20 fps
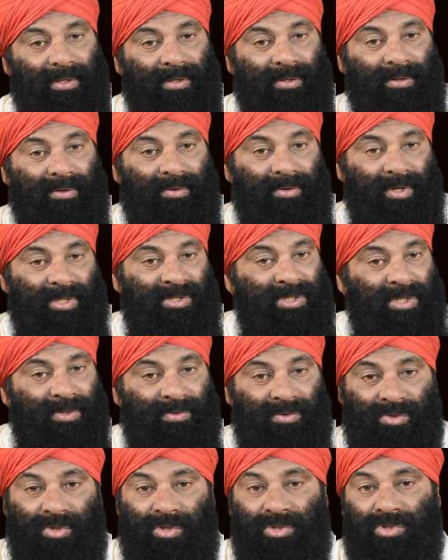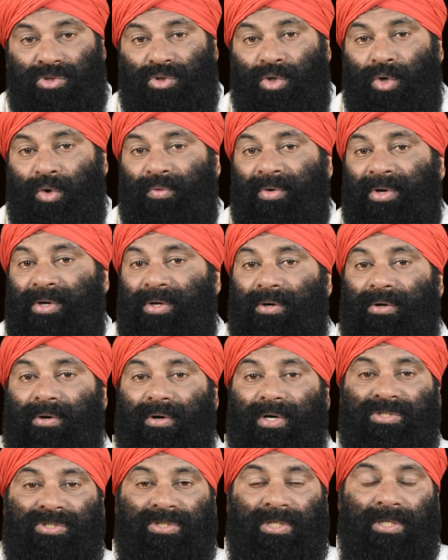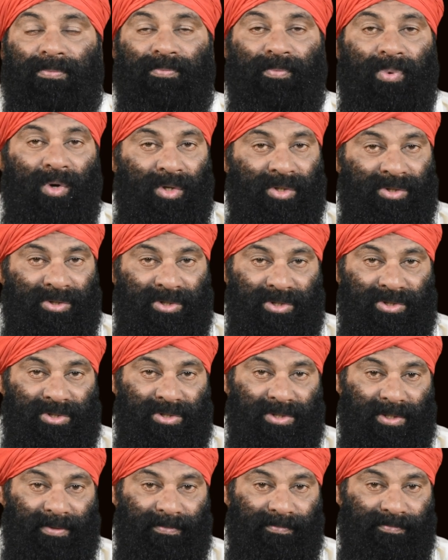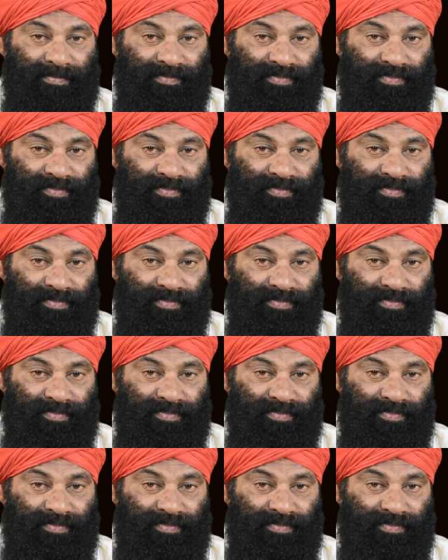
In Russia, was a Soviet Russian politician